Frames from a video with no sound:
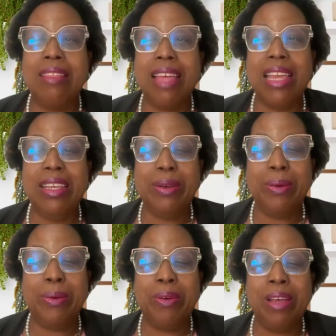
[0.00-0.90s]
Thank
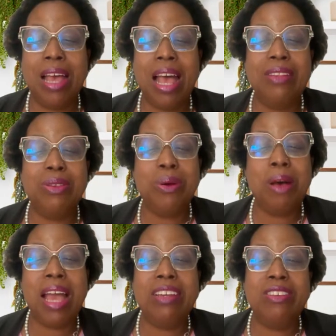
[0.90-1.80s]
you. And so
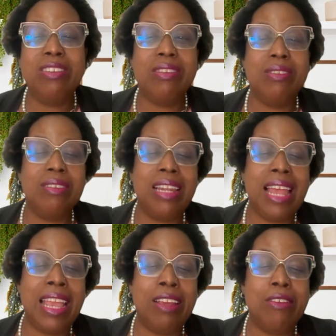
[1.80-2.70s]
I just
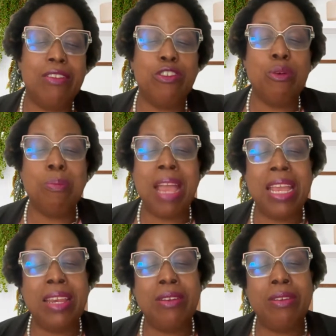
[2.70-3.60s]
like to
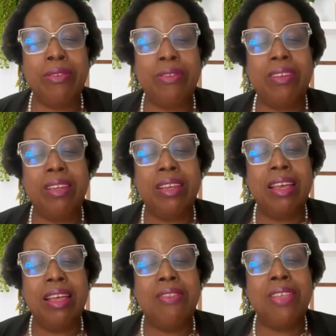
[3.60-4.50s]
remind us
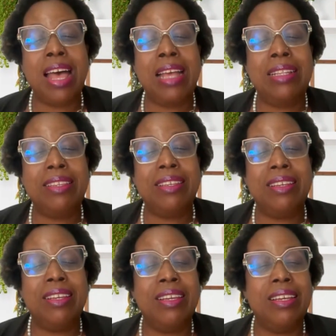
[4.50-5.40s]
that
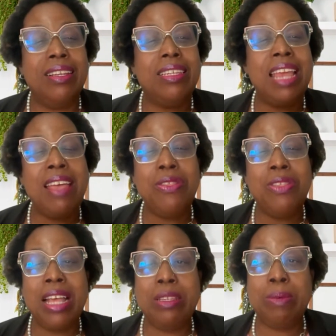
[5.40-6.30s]
death,
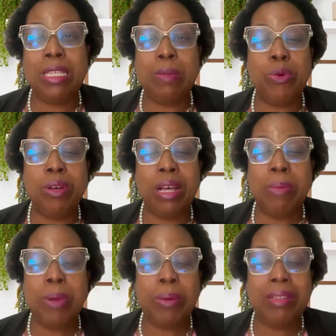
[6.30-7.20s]
as we spoke
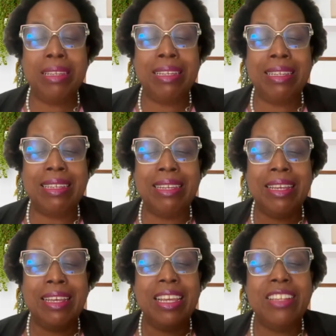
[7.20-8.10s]
about it,
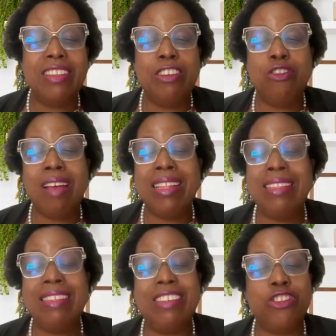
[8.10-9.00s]
is a
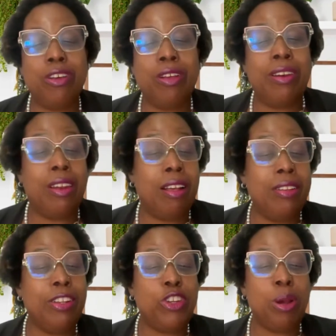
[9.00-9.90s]
transition,
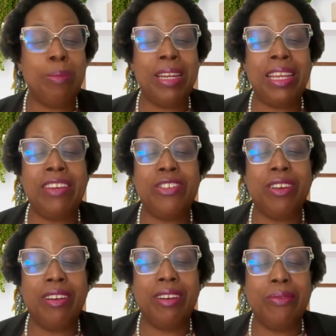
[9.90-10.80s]
not a
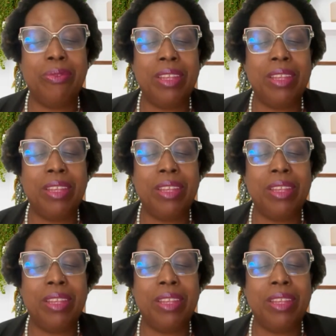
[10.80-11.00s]
termination.